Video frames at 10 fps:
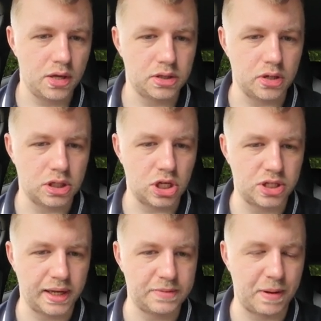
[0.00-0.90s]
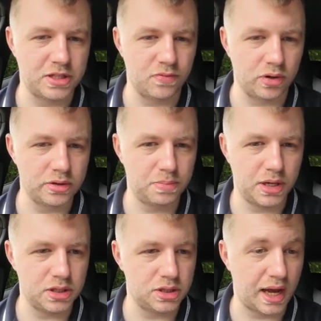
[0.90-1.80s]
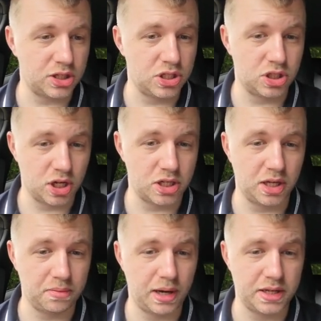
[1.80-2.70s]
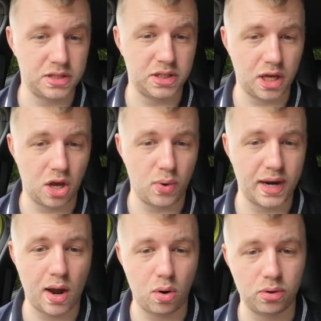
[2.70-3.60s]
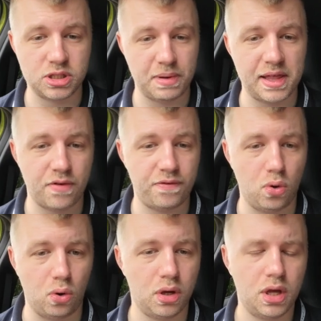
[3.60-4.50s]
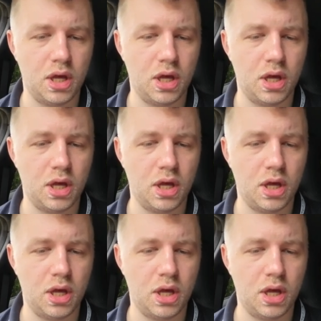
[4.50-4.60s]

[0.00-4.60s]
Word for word: So it's suggesting expensive ones, but it's actually suggesting places to go and how long to be there for.